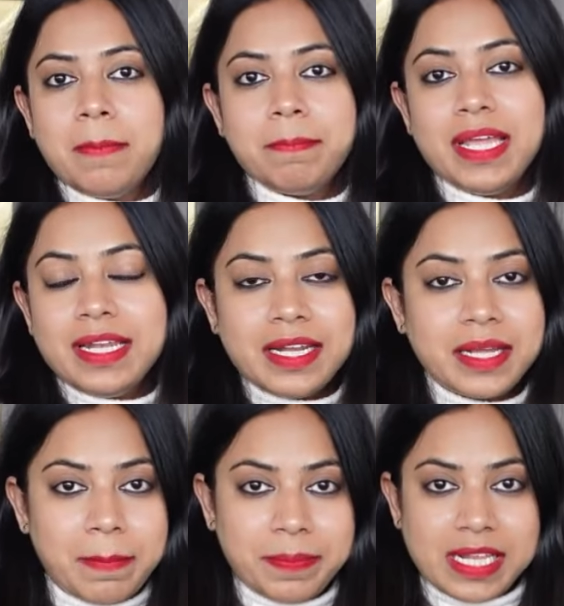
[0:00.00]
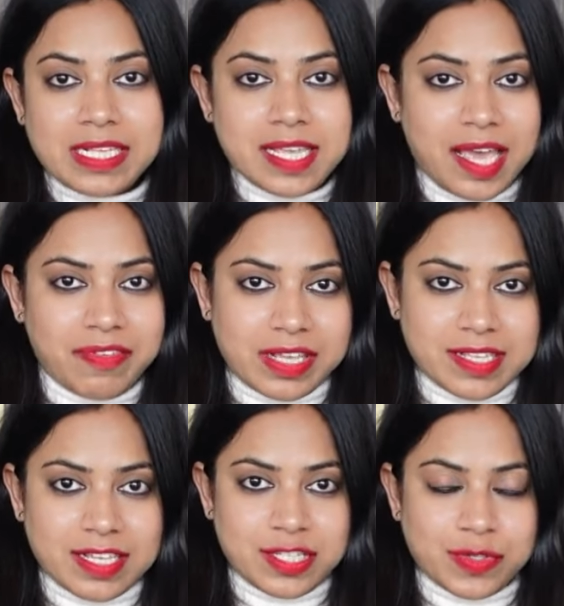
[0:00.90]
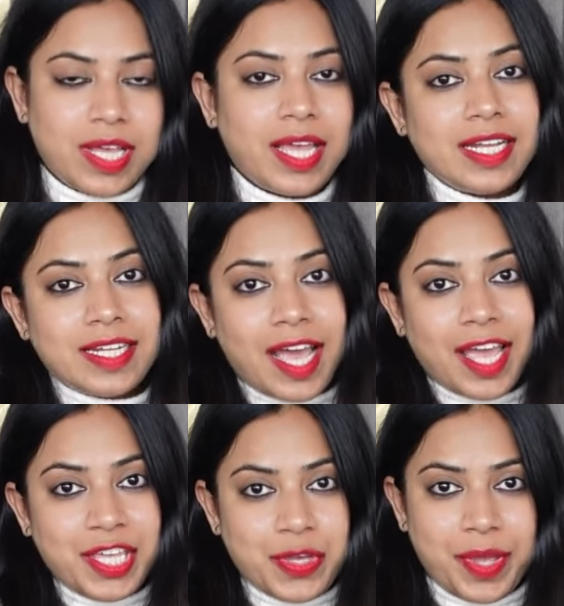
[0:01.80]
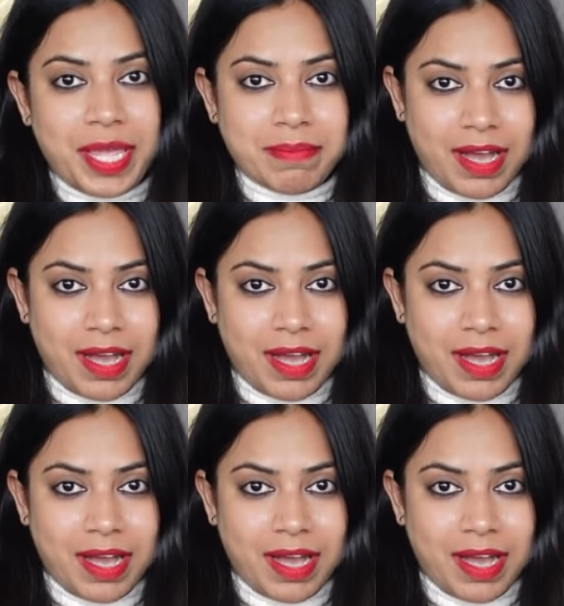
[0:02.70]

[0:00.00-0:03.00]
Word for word: Mainland companies have access to the entire UAE